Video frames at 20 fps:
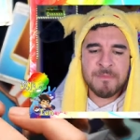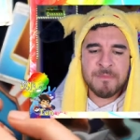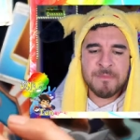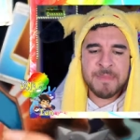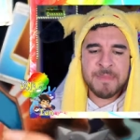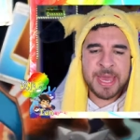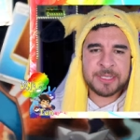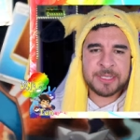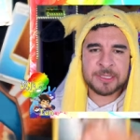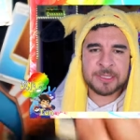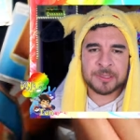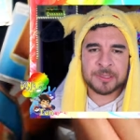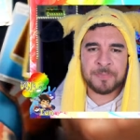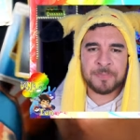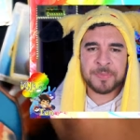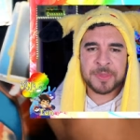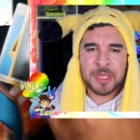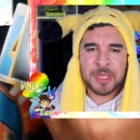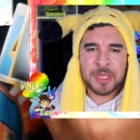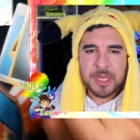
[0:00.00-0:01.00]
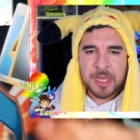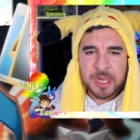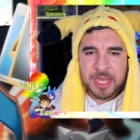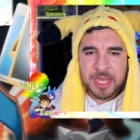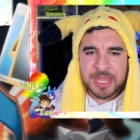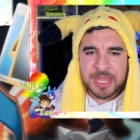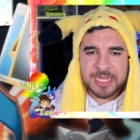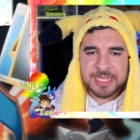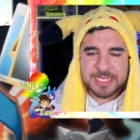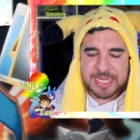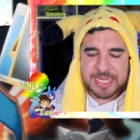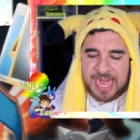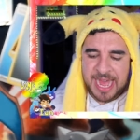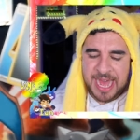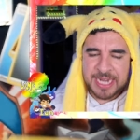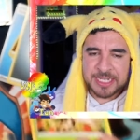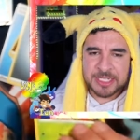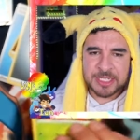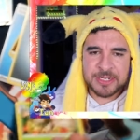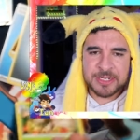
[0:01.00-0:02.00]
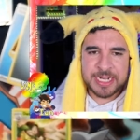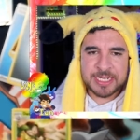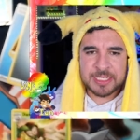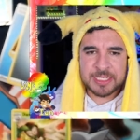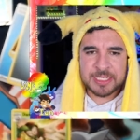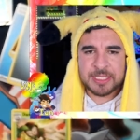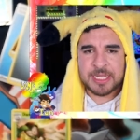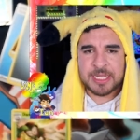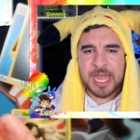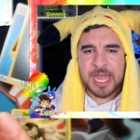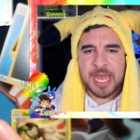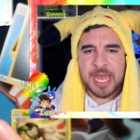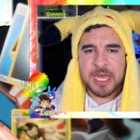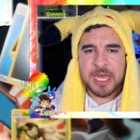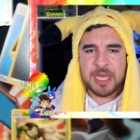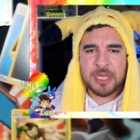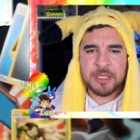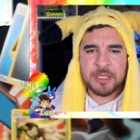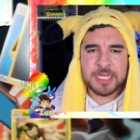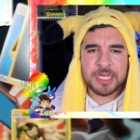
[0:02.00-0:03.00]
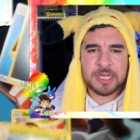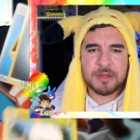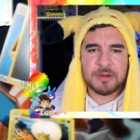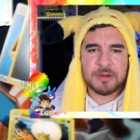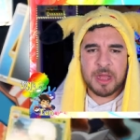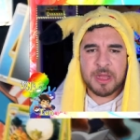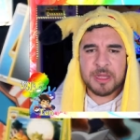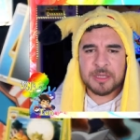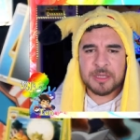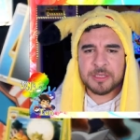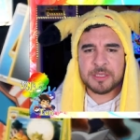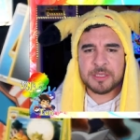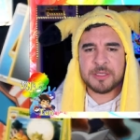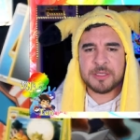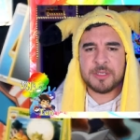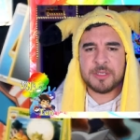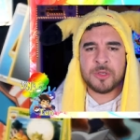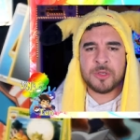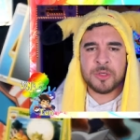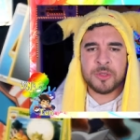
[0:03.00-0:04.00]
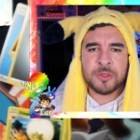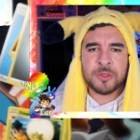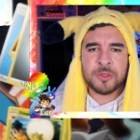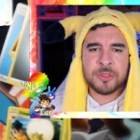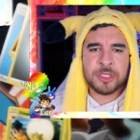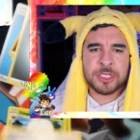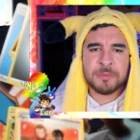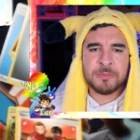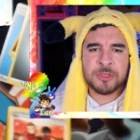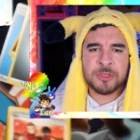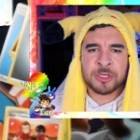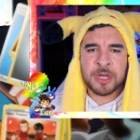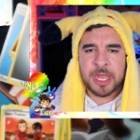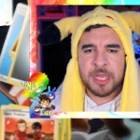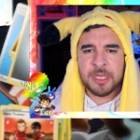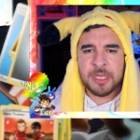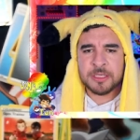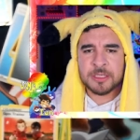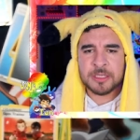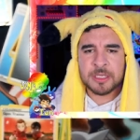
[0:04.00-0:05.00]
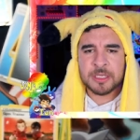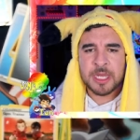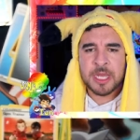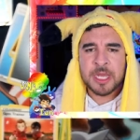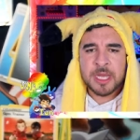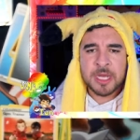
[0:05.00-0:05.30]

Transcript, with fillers: Metal. The Dartrix tricks the Elde Gross, two gym trainers,